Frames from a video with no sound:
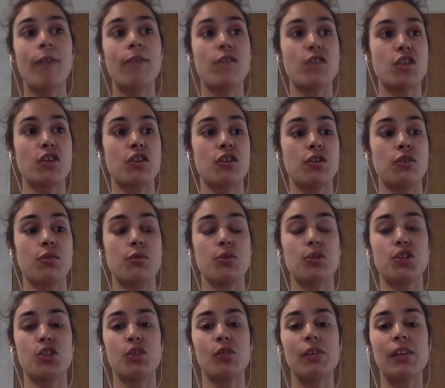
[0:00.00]
for you
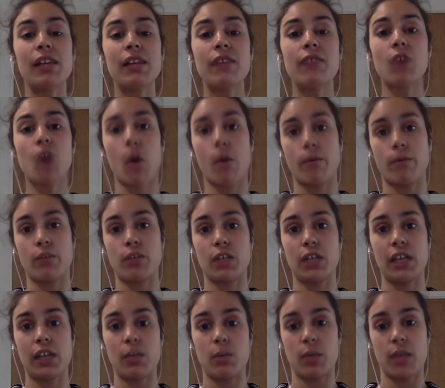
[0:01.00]
to live
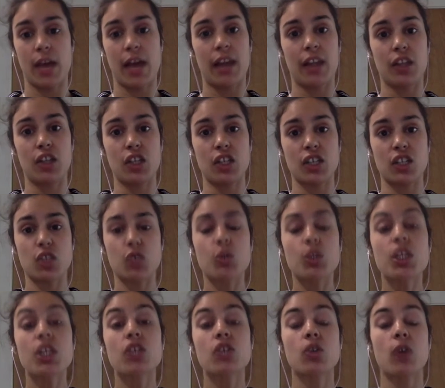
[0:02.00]
confidently with allergies, to
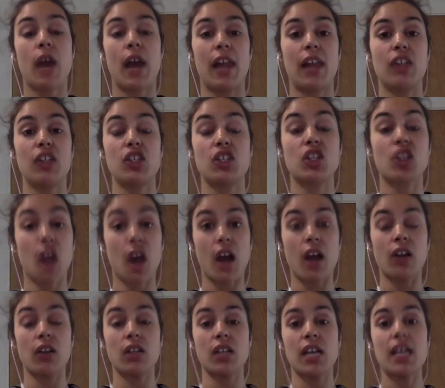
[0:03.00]
teach your allergy
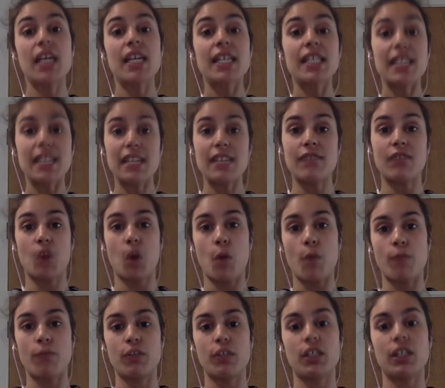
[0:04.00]
child to live
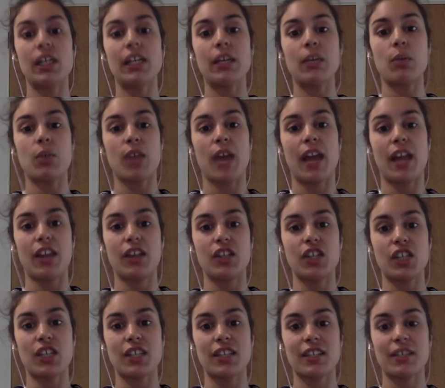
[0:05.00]
confidently with
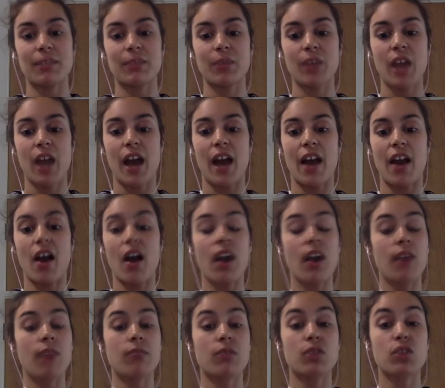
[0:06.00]
allergies. And I
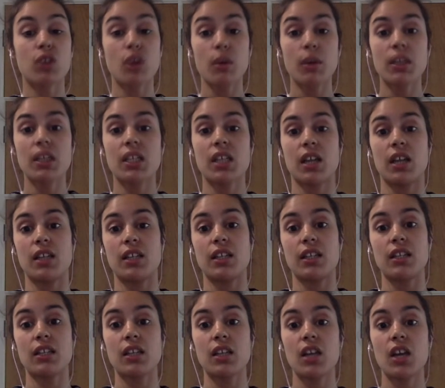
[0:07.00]
am so
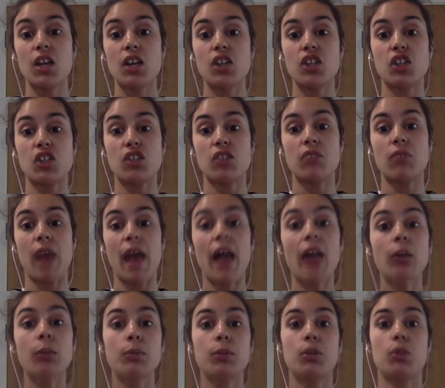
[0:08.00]
excited to
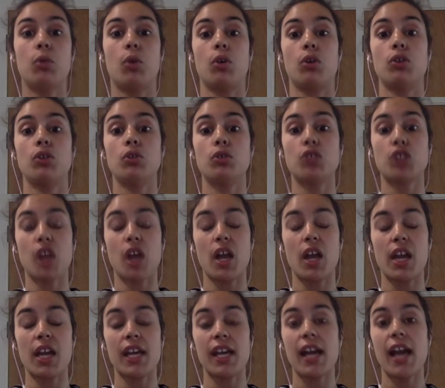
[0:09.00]
help you on your
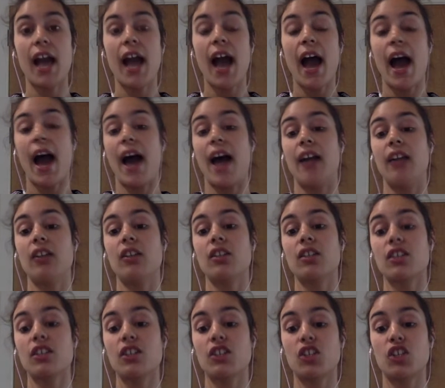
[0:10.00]
journey and
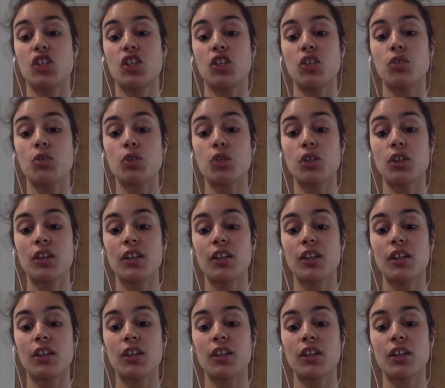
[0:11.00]
to